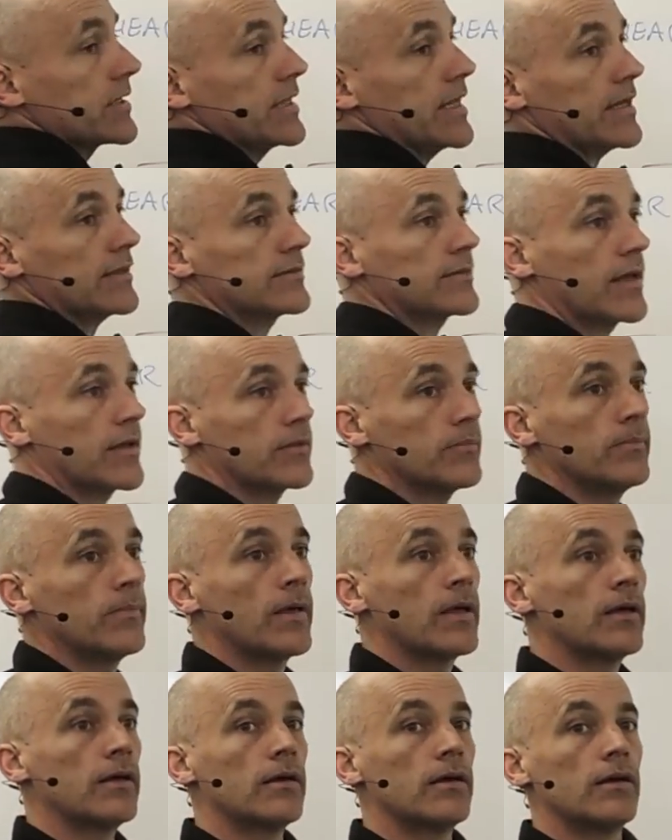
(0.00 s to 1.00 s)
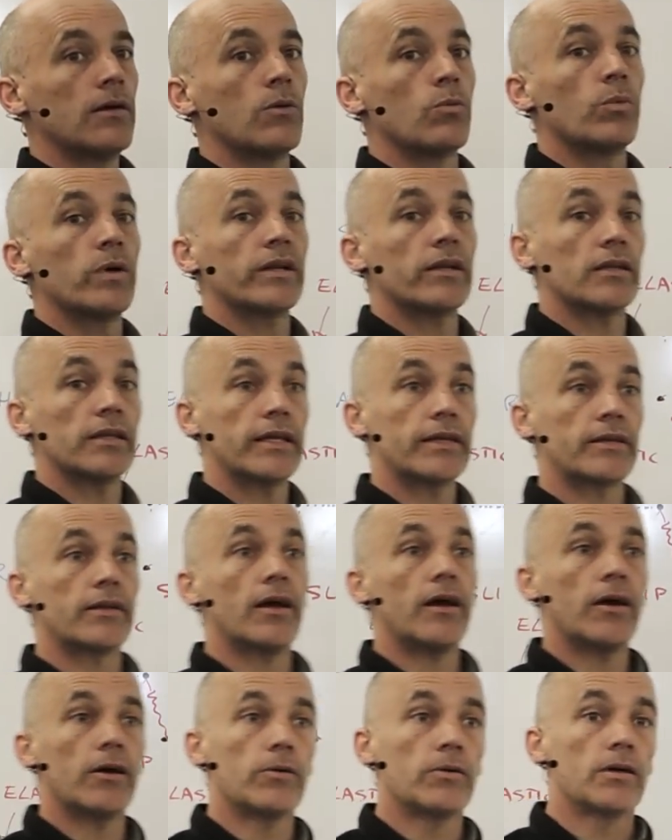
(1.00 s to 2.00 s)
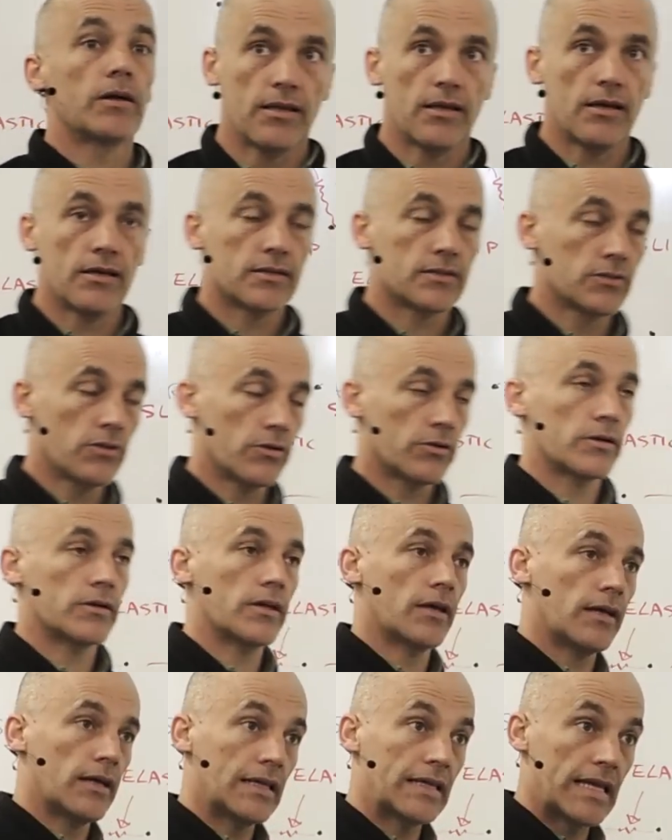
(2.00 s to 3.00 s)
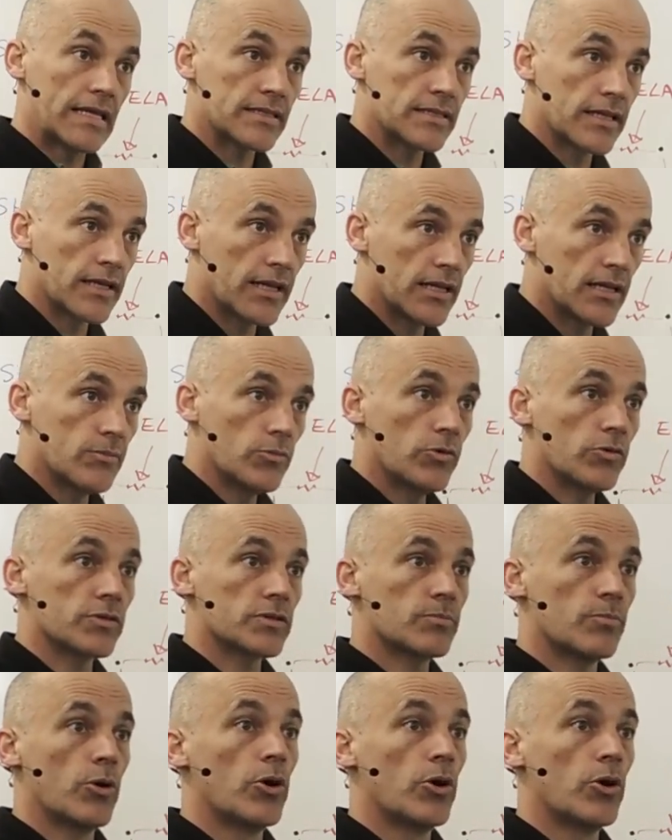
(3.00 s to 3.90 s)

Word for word: to the next atom, when I let go, it's not uh, elastic anymore, it's